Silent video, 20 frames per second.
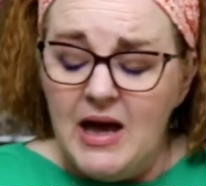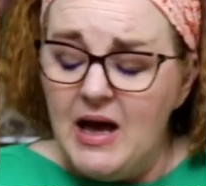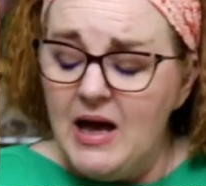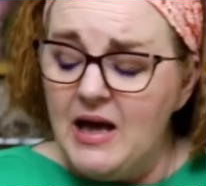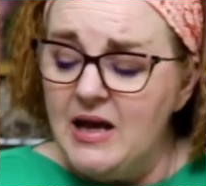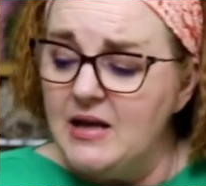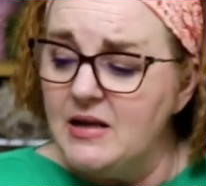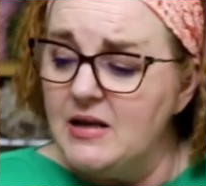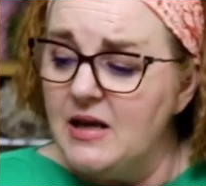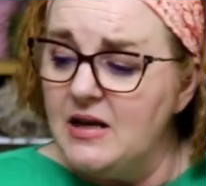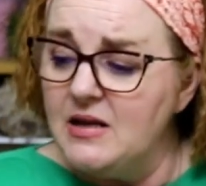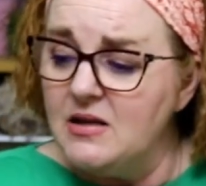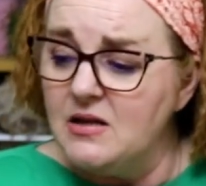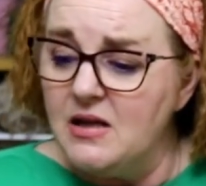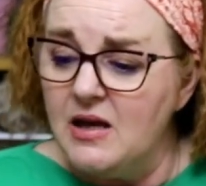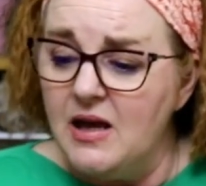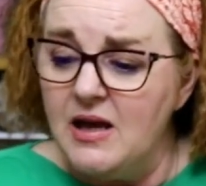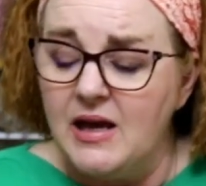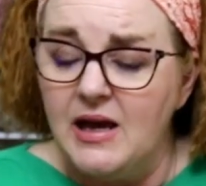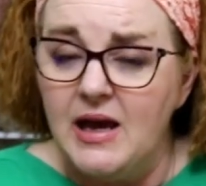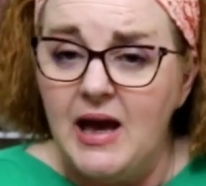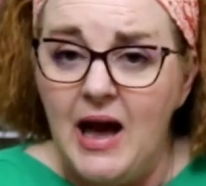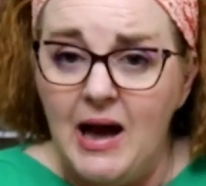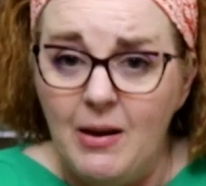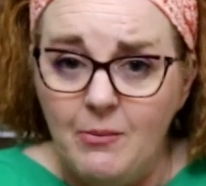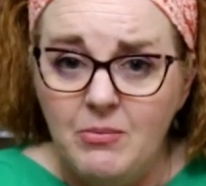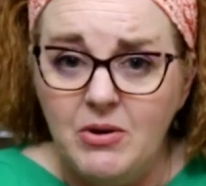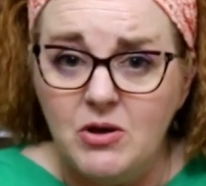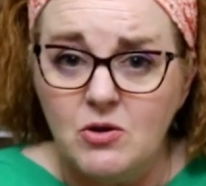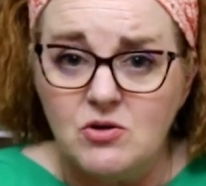It
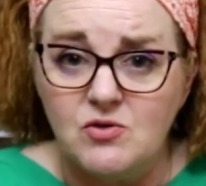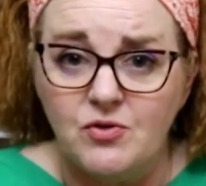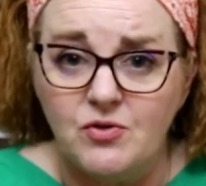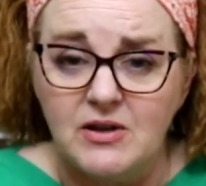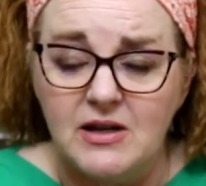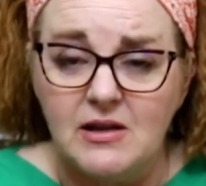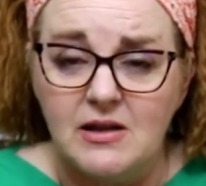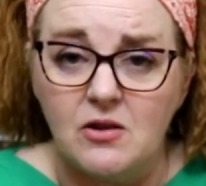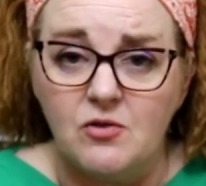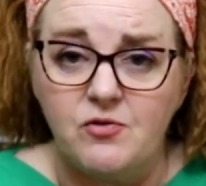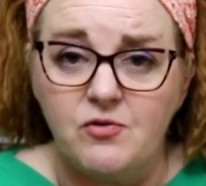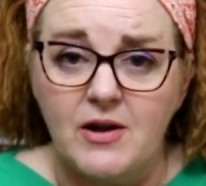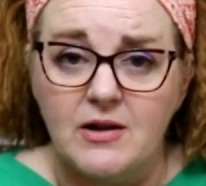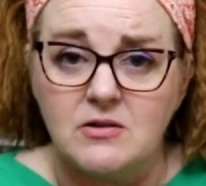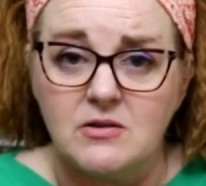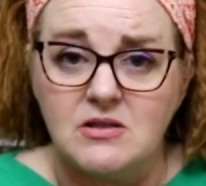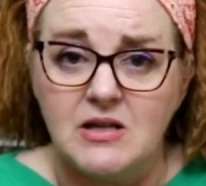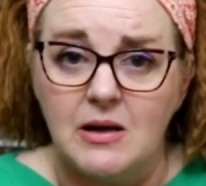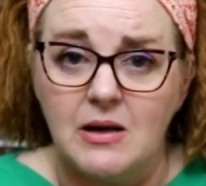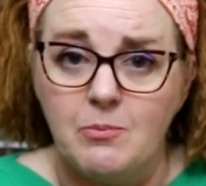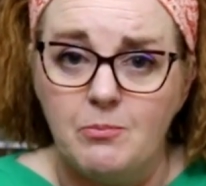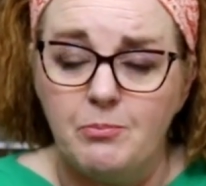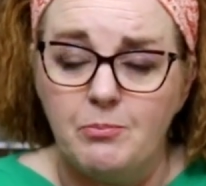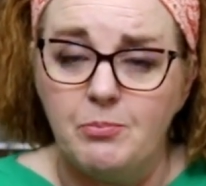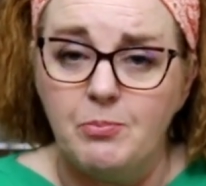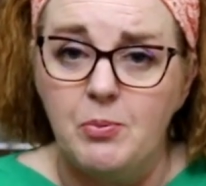can be used for needle felting,